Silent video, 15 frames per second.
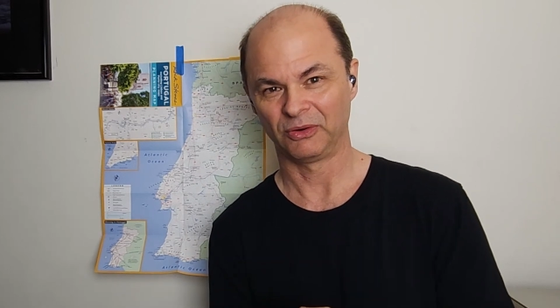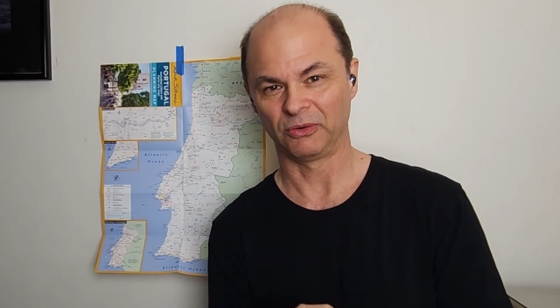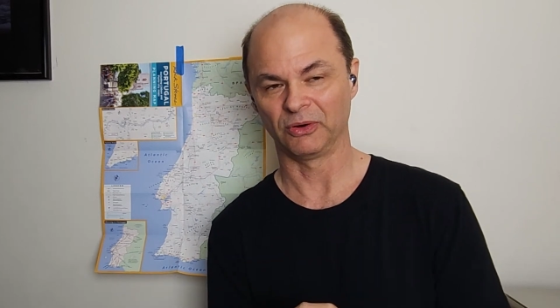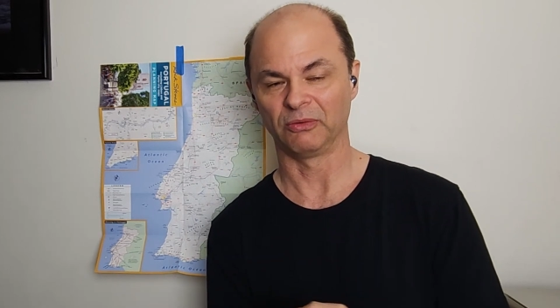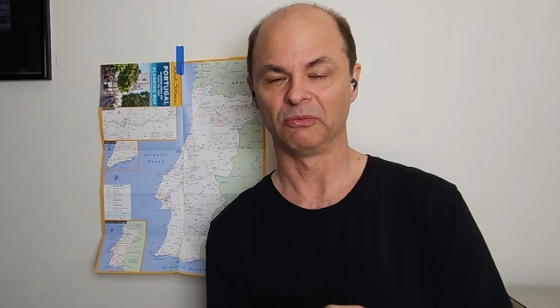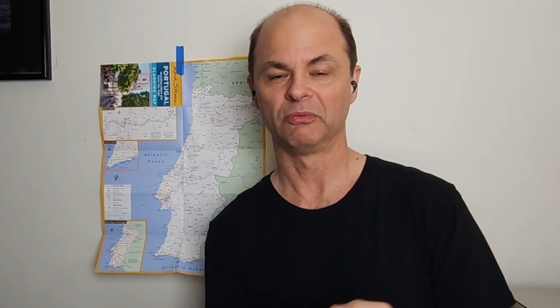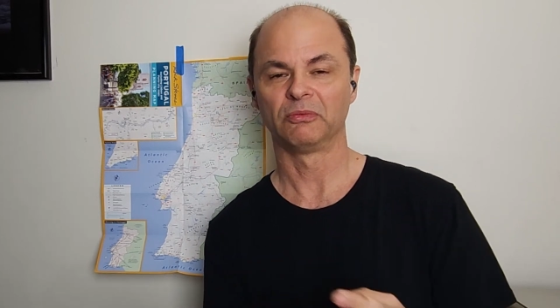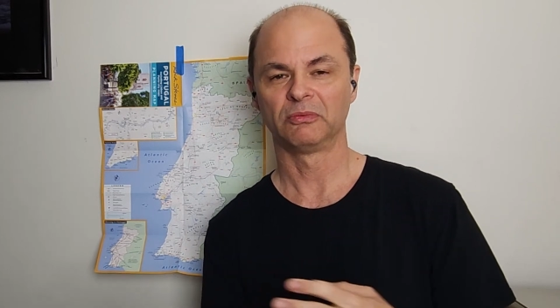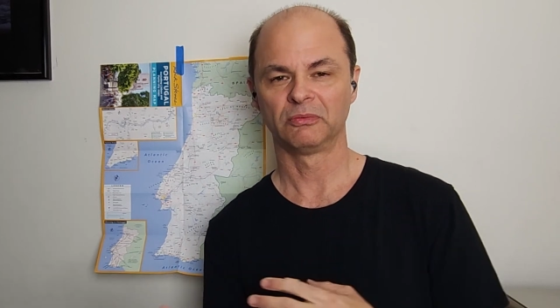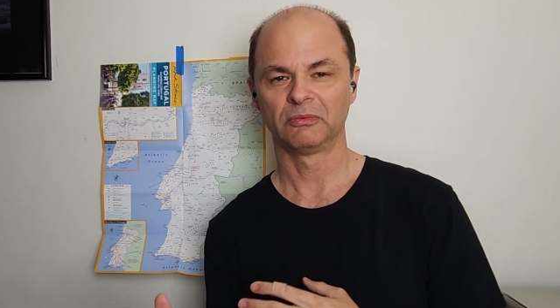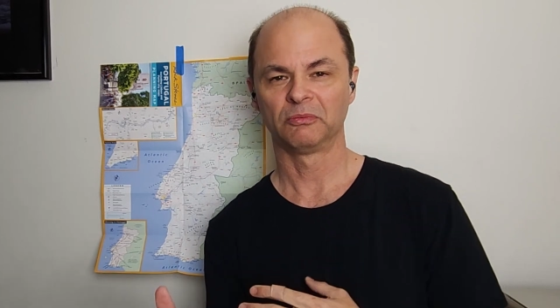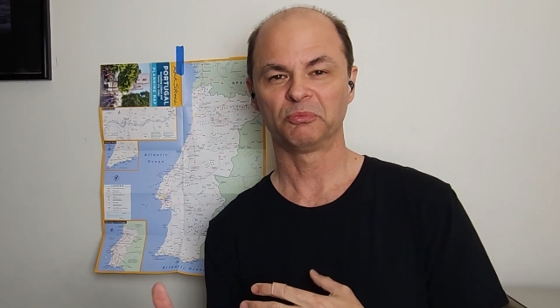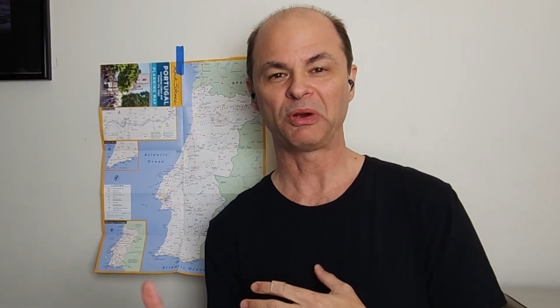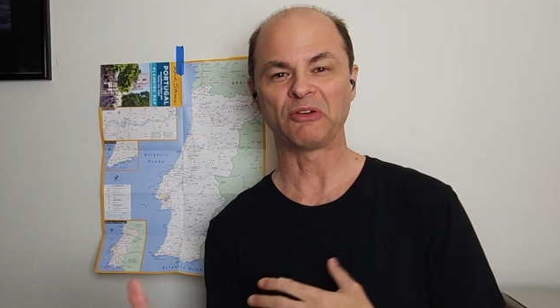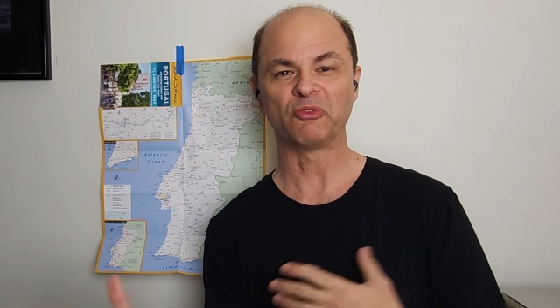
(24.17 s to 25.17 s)
or
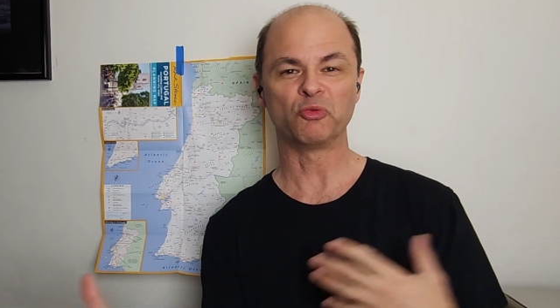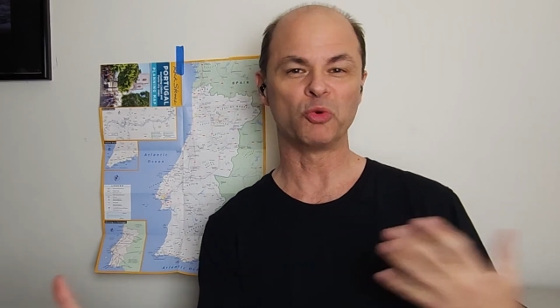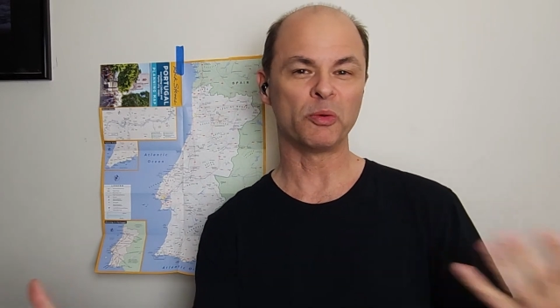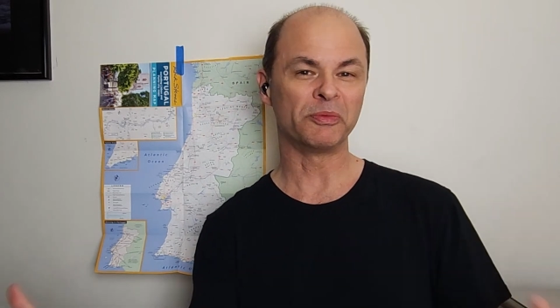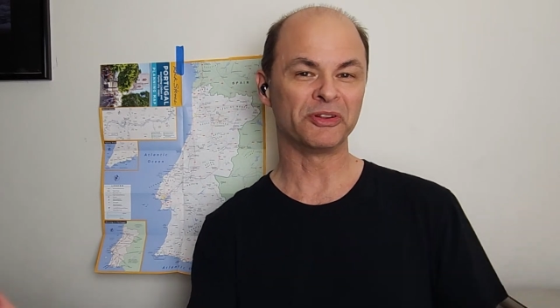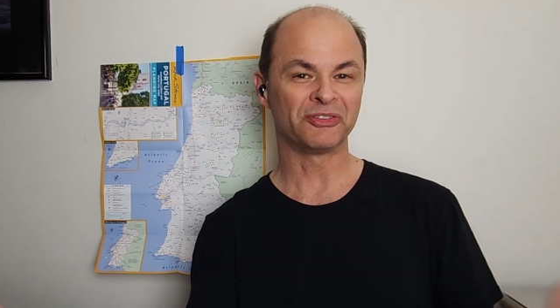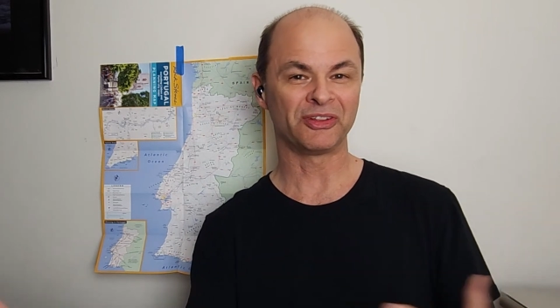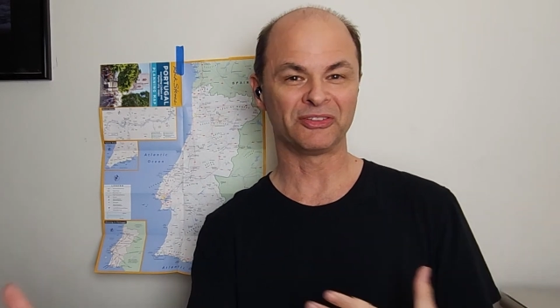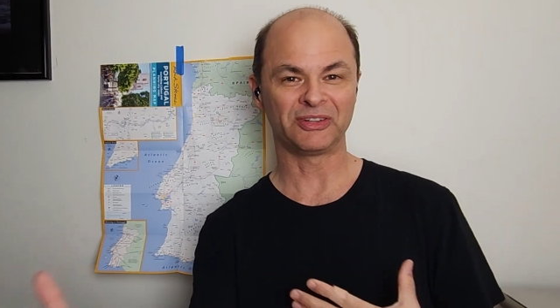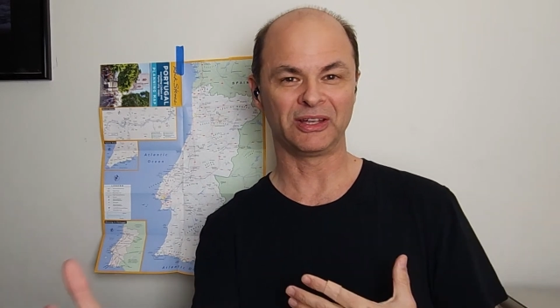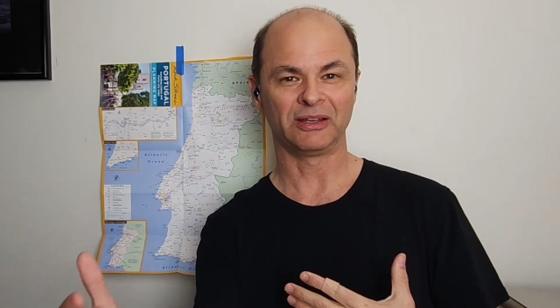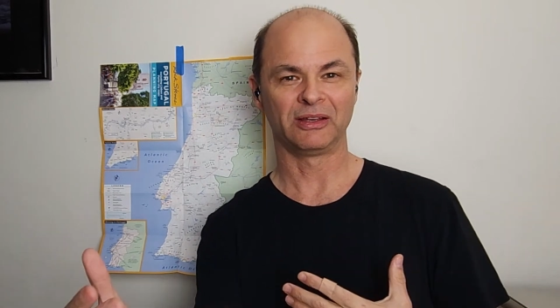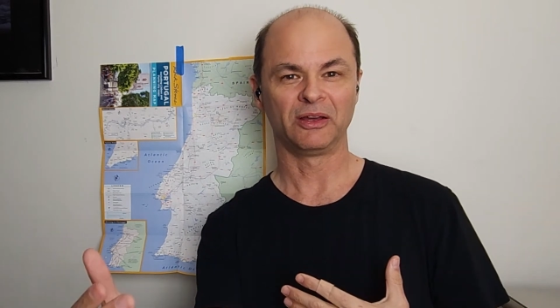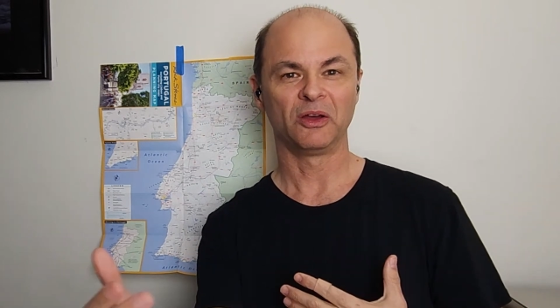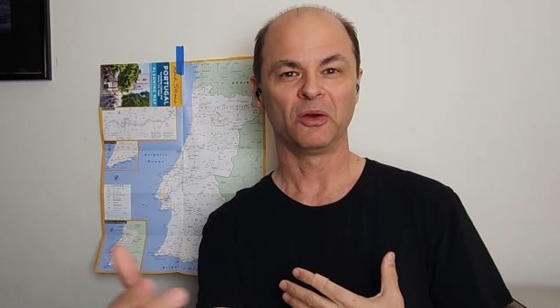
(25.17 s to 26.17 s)
private room in the sense
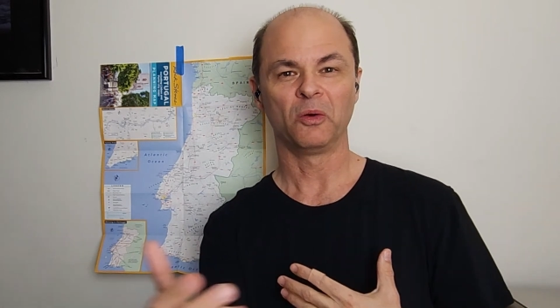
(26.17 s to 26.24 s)
that